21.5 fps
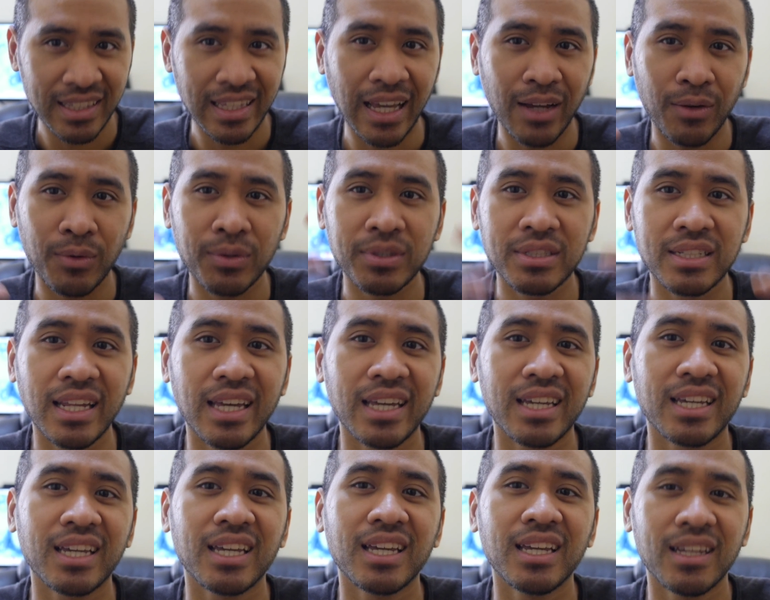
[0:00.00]
that was
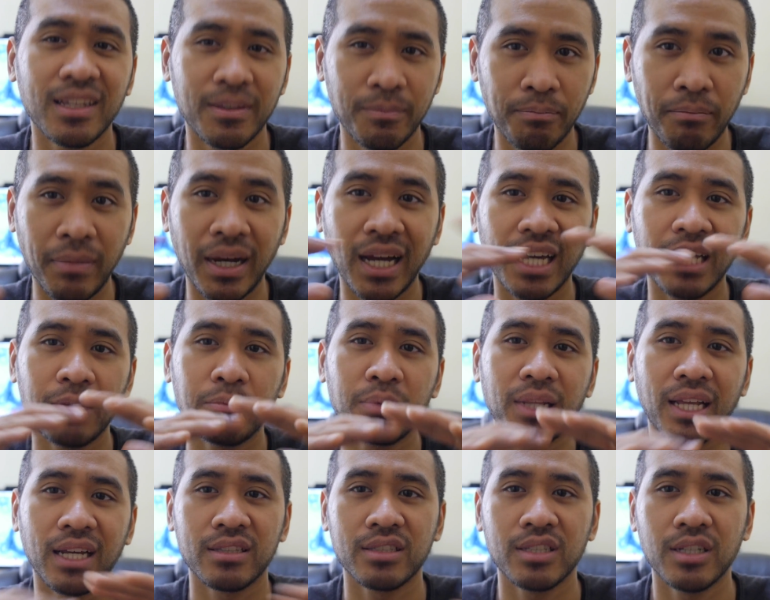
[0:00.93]
like my
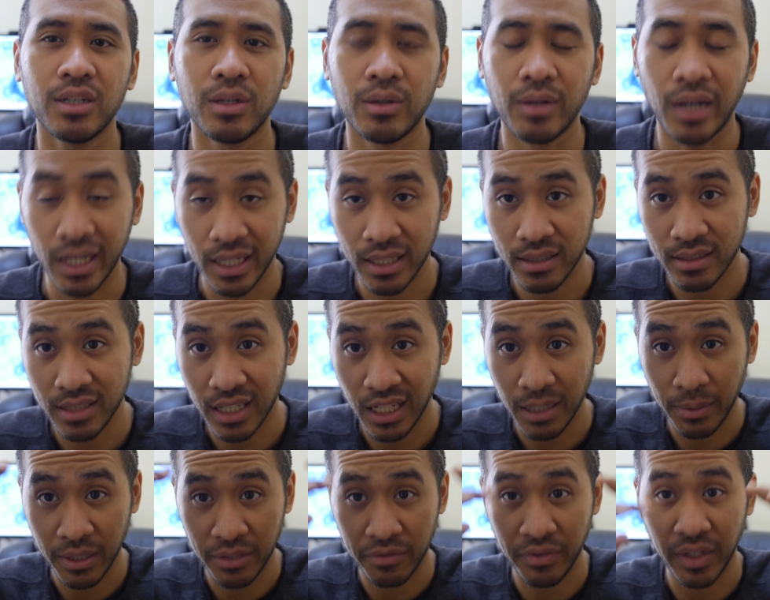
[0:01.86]
plateau. I can
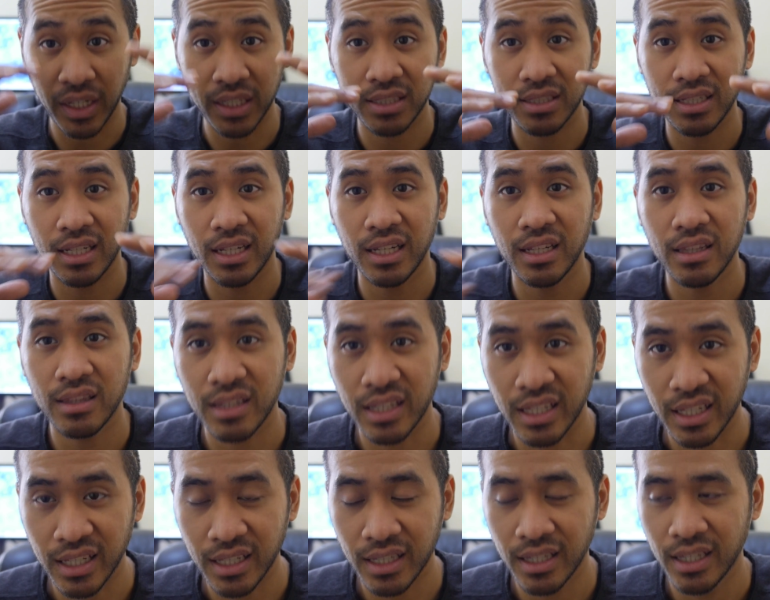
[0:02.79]
type as fast as I can
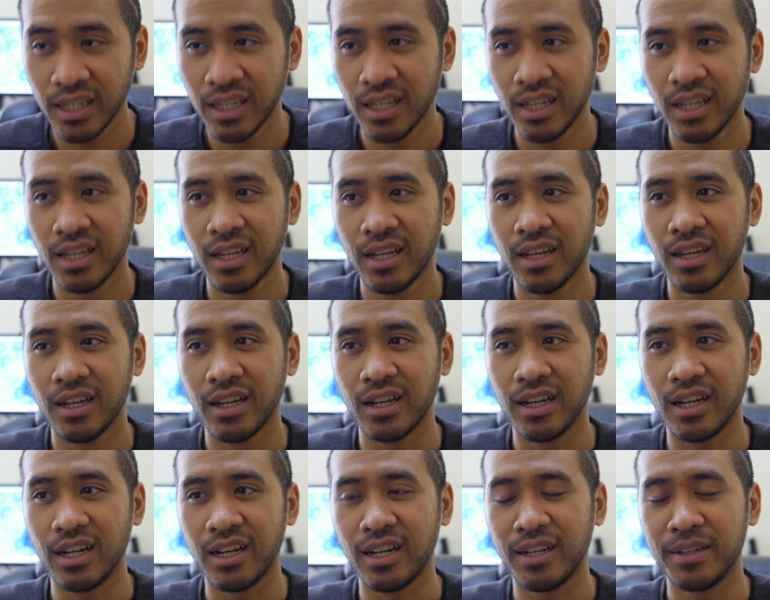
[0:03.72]
think,
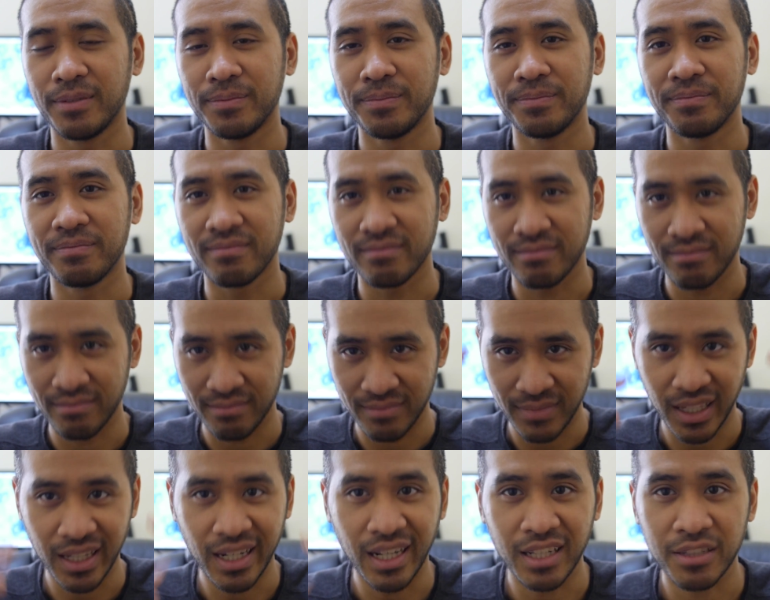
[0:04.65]
and
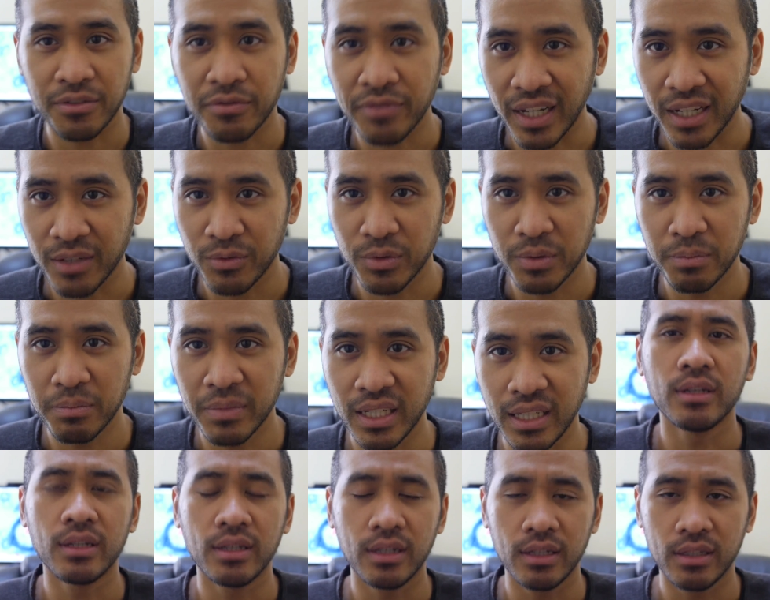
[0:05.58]
that's fine with
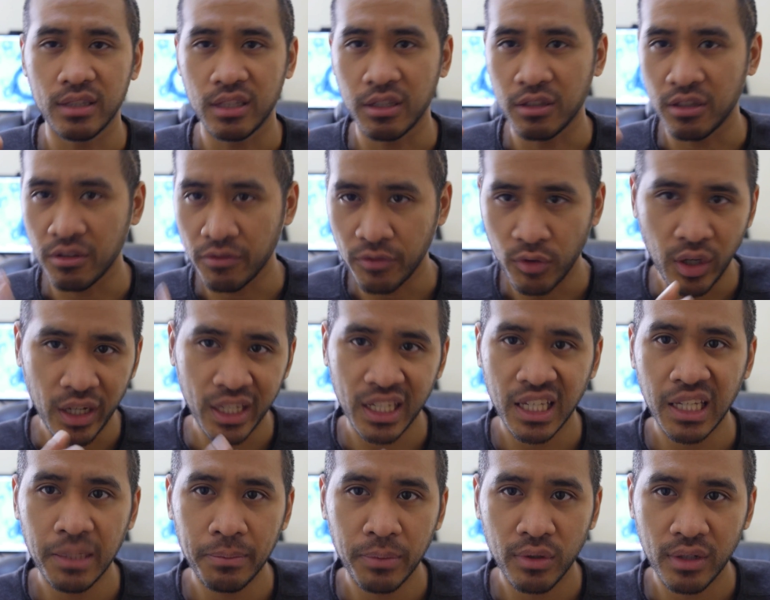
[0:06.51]
me. The
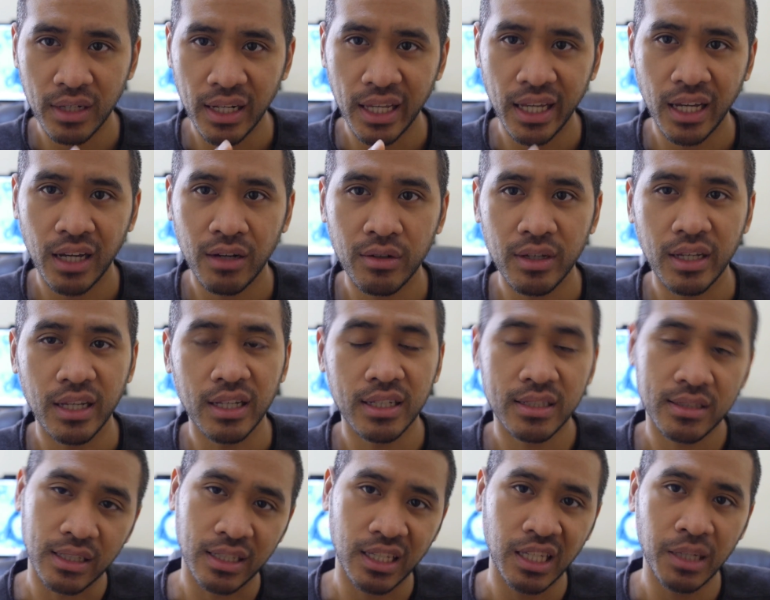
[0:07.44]
Dvorak keyboard layout
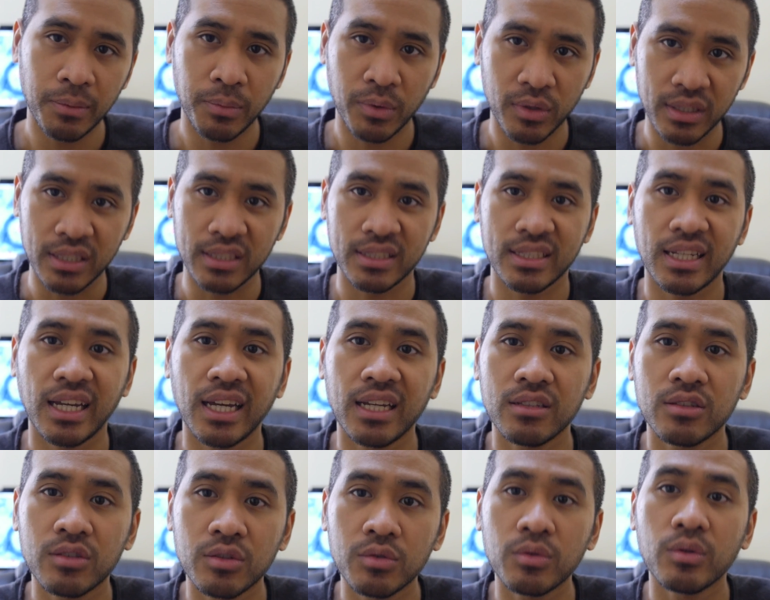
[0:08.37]
is a keyboard
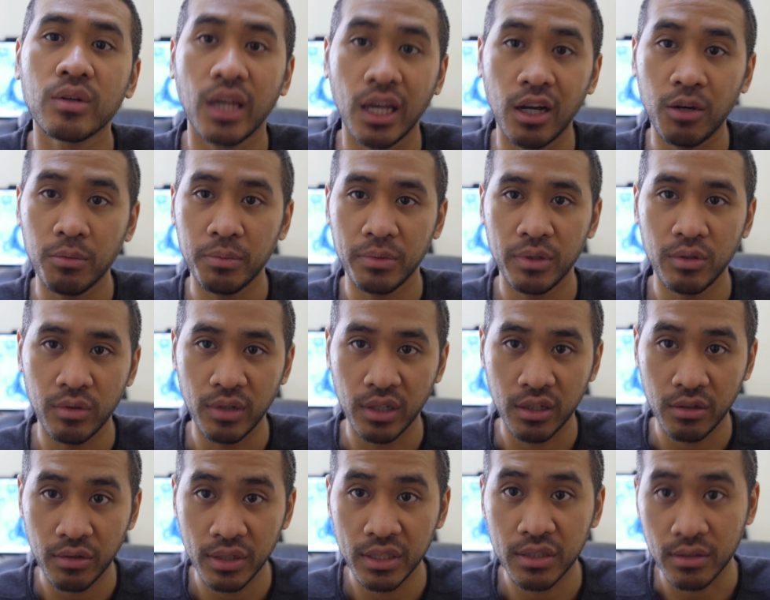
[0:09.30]
designed to help you
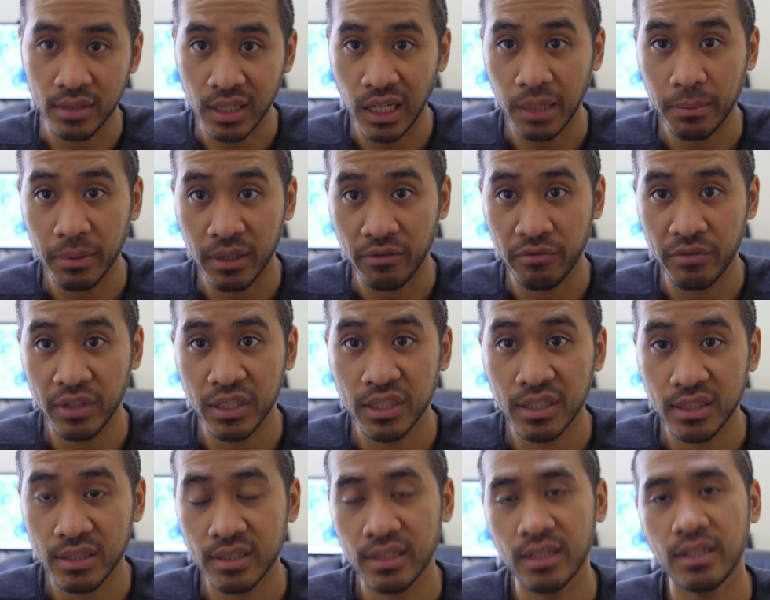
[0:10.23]
increase your typing
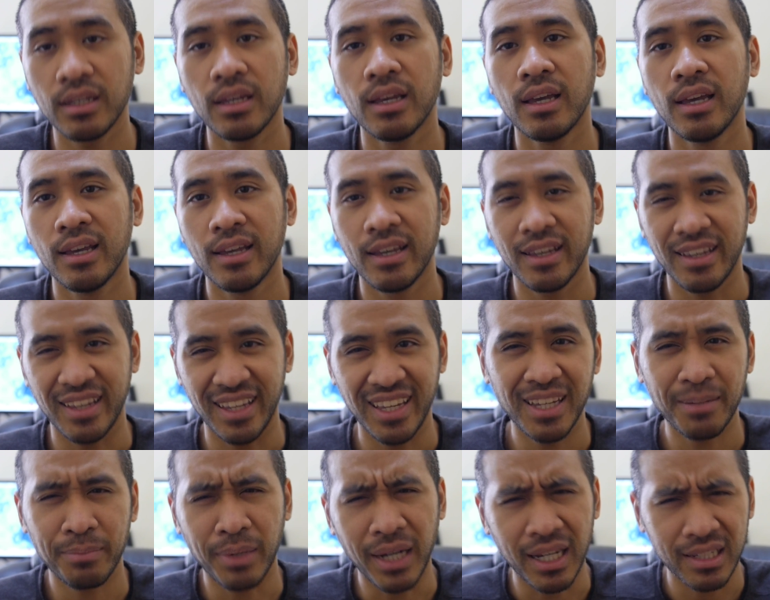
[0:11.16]
efficiency
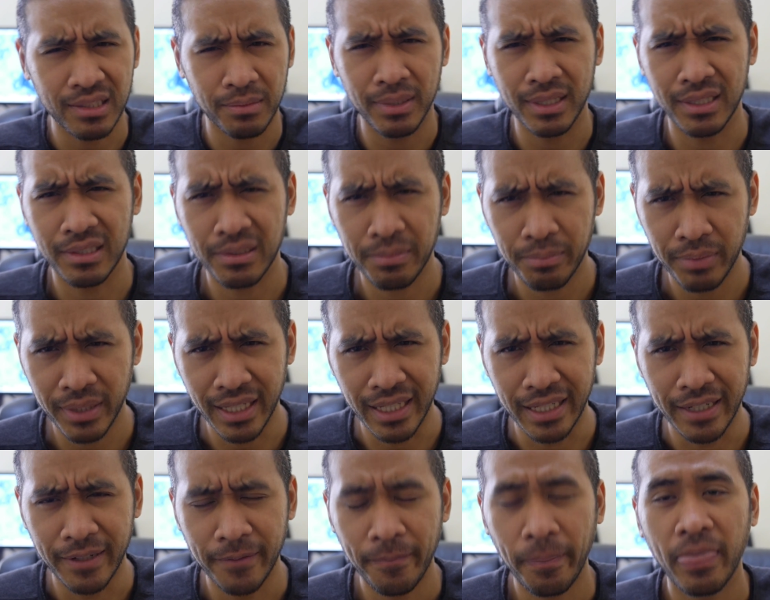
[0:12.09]
and possibly
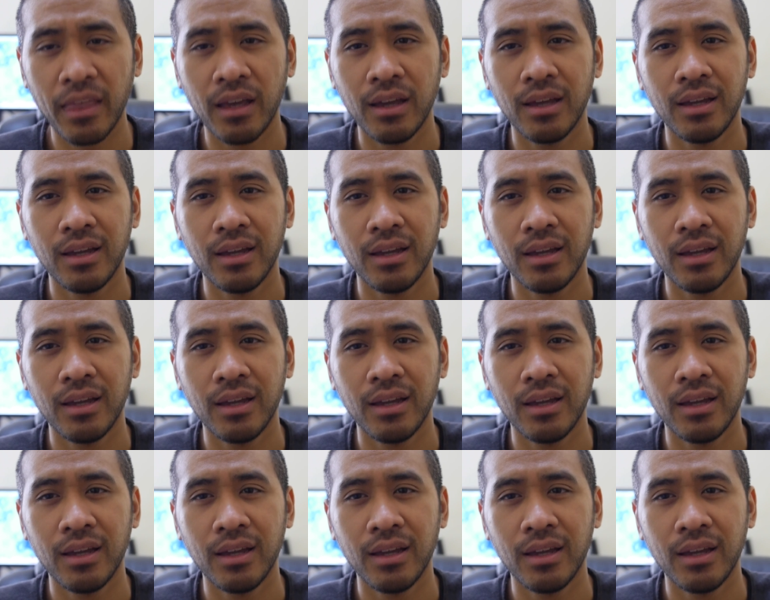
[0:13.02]
speed.